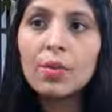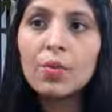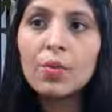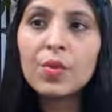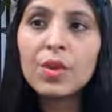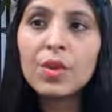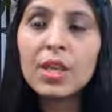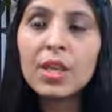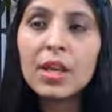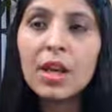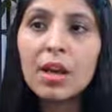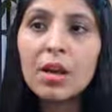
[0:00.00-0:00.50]

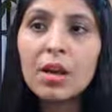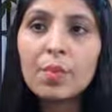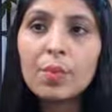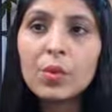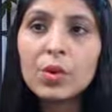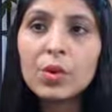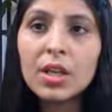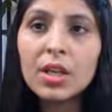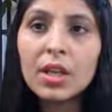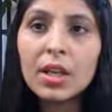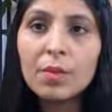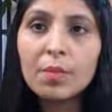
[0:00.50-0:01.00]
we are
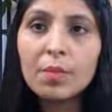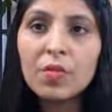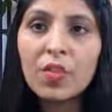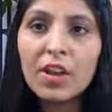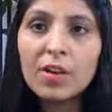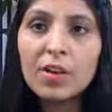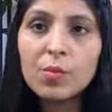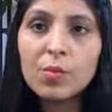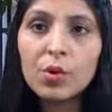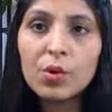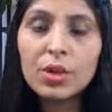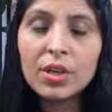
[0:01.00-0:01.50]
putting
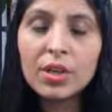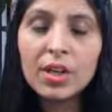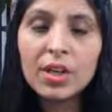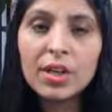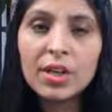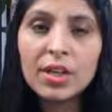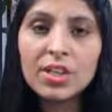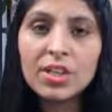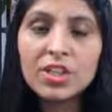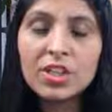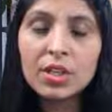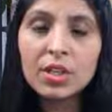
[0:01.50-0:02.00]
one more
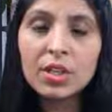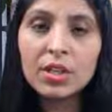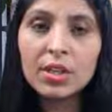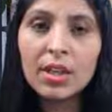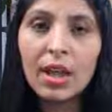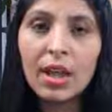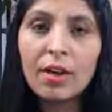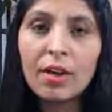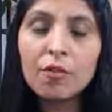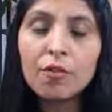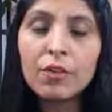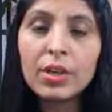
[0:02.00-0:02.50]
condition,
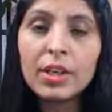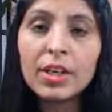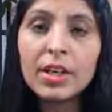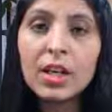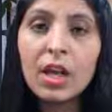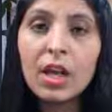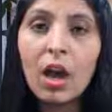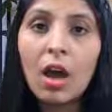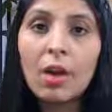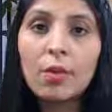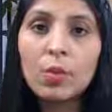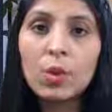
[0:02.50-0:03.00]
that
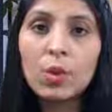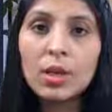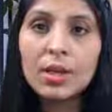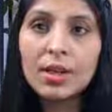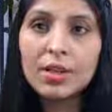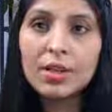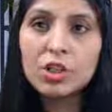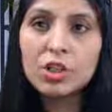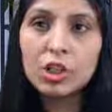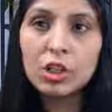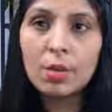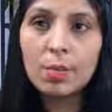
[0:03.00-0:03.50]
when car will
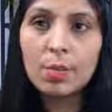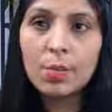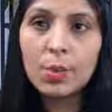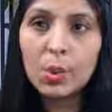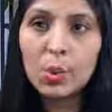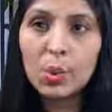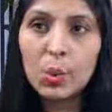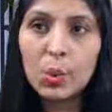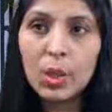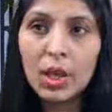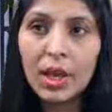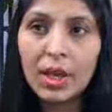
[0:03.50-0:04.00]
touch the
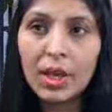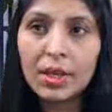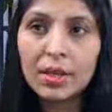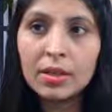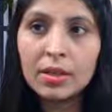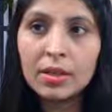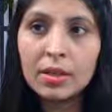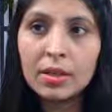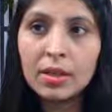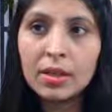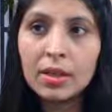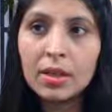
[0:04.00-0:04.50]
blue
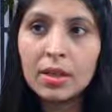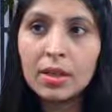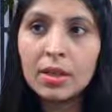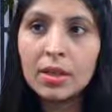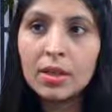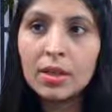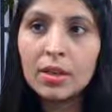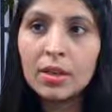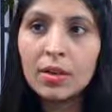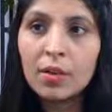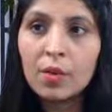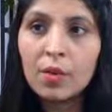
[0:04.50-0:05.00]
line,
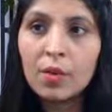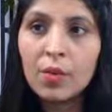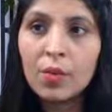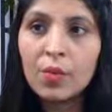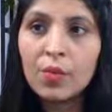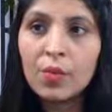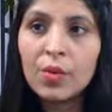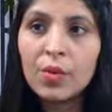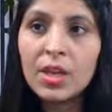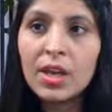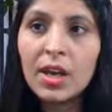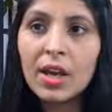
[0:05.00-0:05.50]

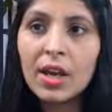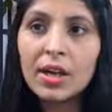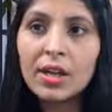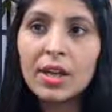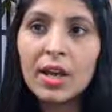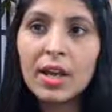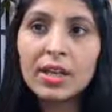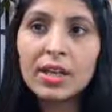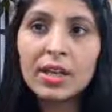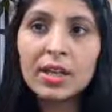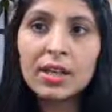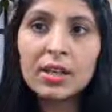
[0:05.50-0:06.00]
we are
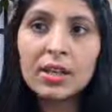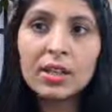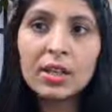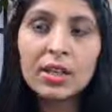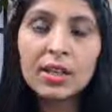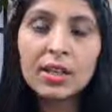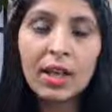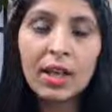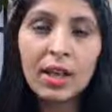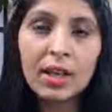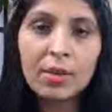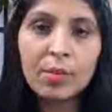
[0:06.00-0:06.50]
getting the
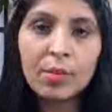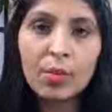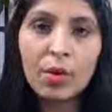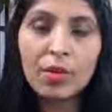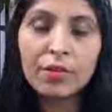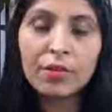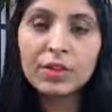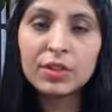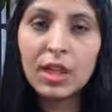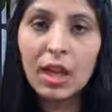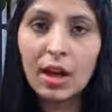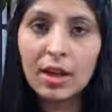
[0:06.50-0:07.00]
time
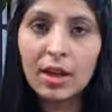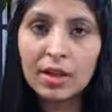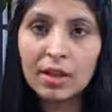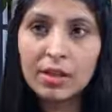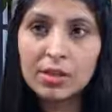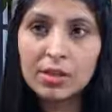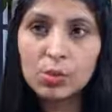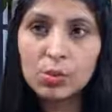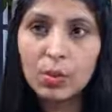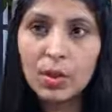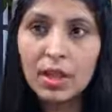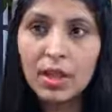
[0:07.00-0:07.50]
of that
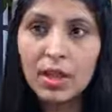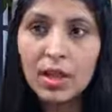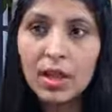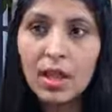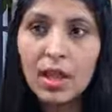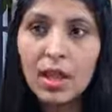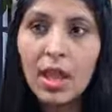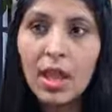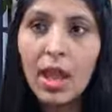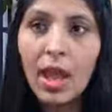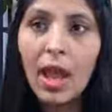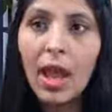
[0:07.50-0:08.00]
as well.
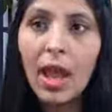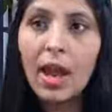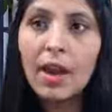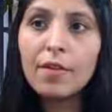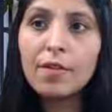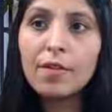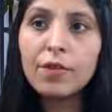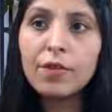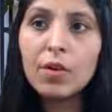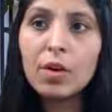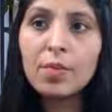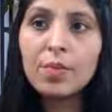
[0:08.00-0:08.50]

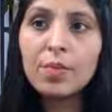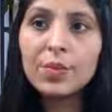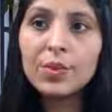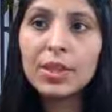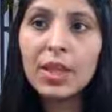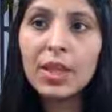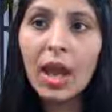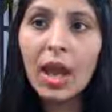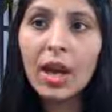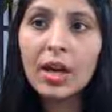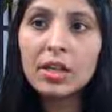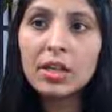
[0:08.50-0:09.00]
And from
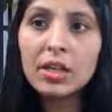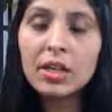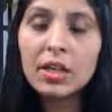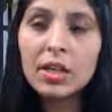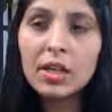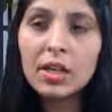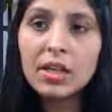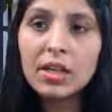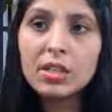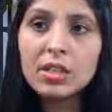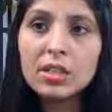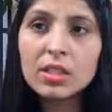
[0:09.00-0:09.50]
that
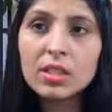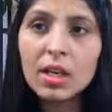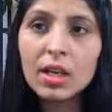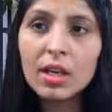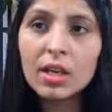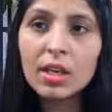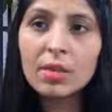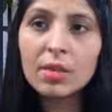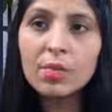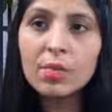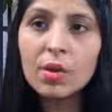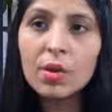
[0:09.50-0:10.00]
current
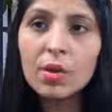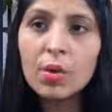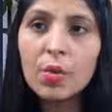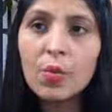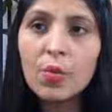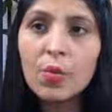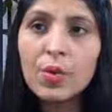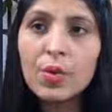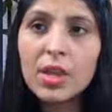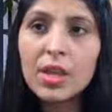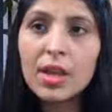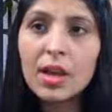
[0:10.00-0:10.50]
time,
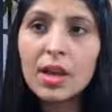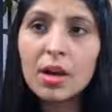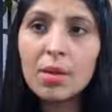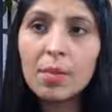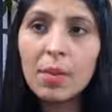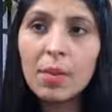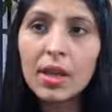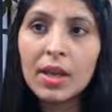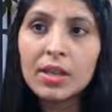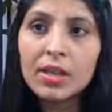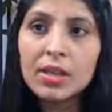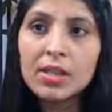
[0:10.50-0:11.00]
we are
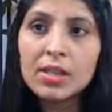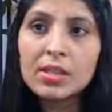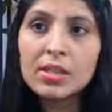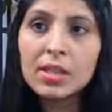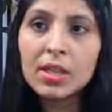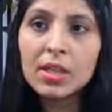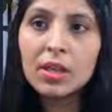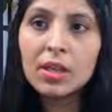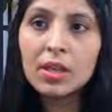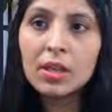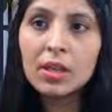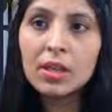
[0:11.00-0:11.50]

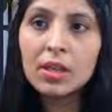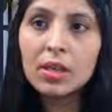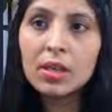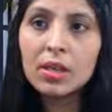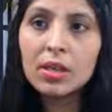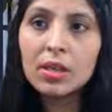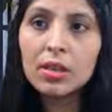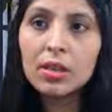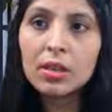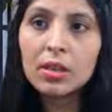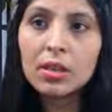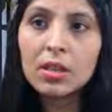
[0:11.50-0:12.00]
minusing
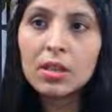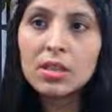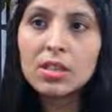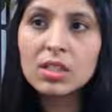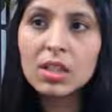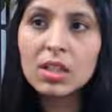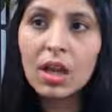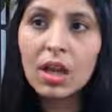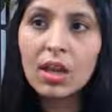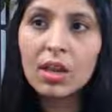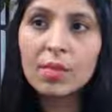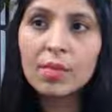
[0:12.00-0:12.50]
the
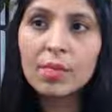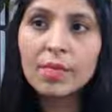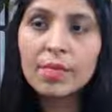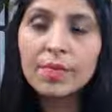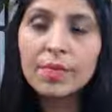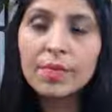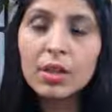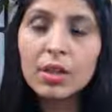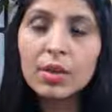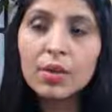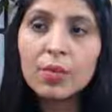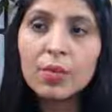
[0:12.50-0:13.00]

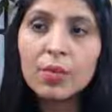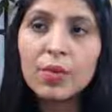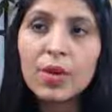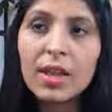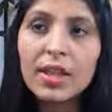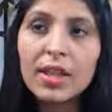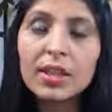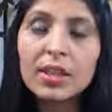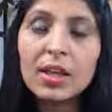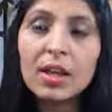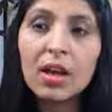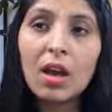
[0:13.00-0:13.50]
time
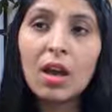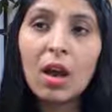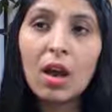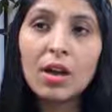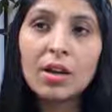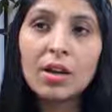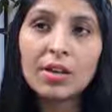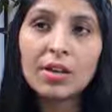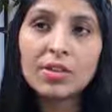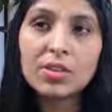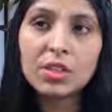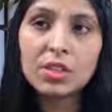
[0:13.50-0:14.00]
when the
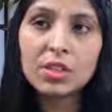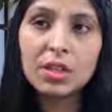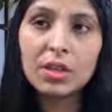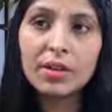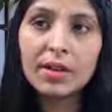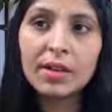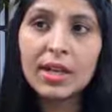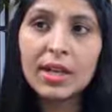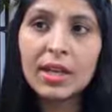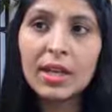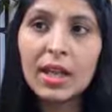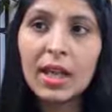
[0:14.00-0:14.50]
car touched the
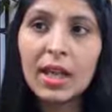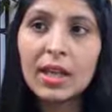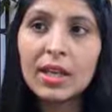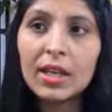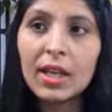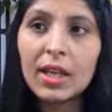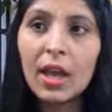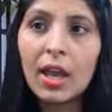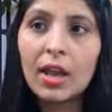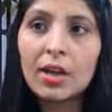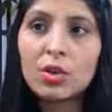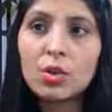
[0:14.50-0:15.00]
red
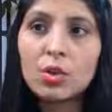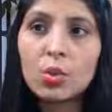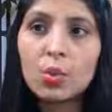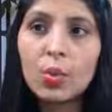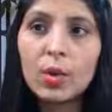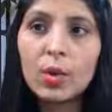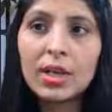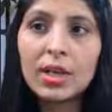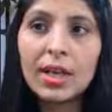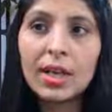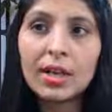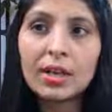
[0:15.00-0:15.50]
line, and you
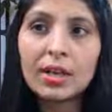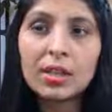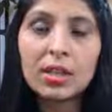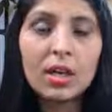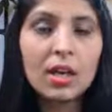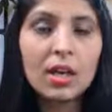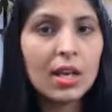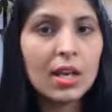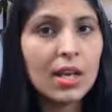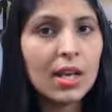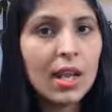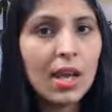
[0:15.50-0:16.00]
will get
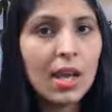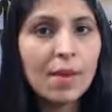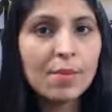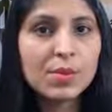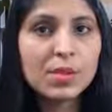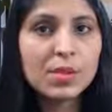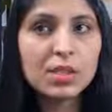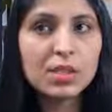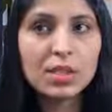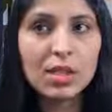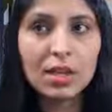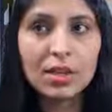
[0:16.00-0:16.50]
the
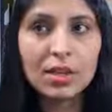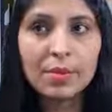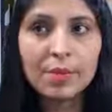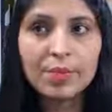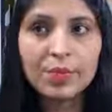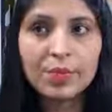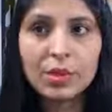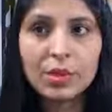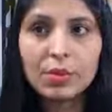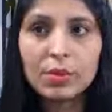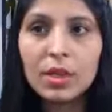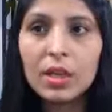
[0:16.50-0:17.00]
elapsed
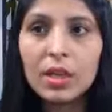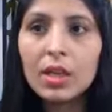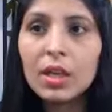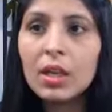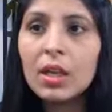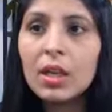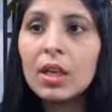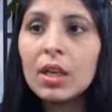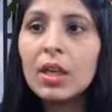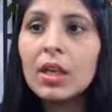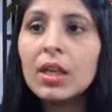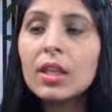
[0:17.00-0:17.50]
time. Okay,
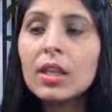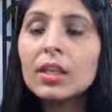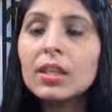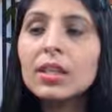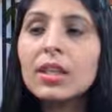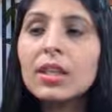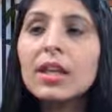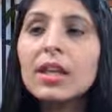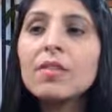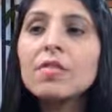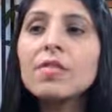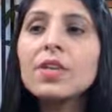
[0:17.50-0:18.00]

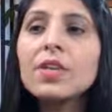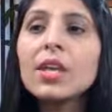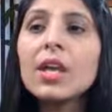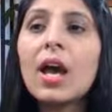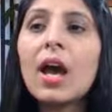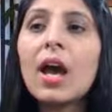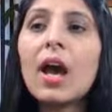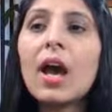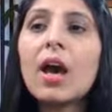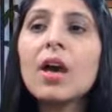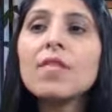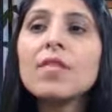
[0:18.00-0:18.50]
then we
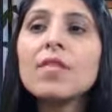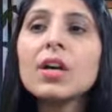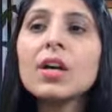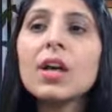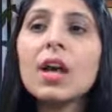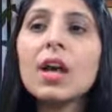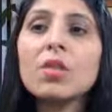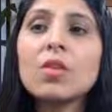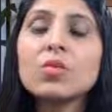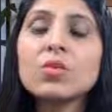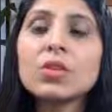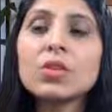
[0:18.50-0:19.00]
have a
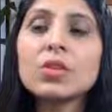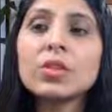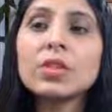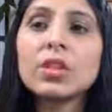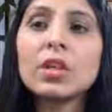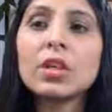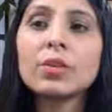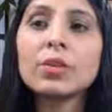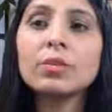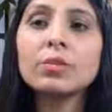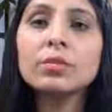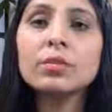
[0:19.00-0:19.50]
counter
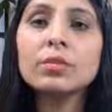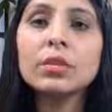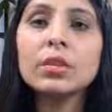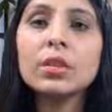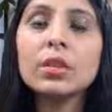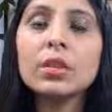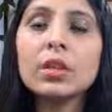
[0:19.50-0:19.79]
down.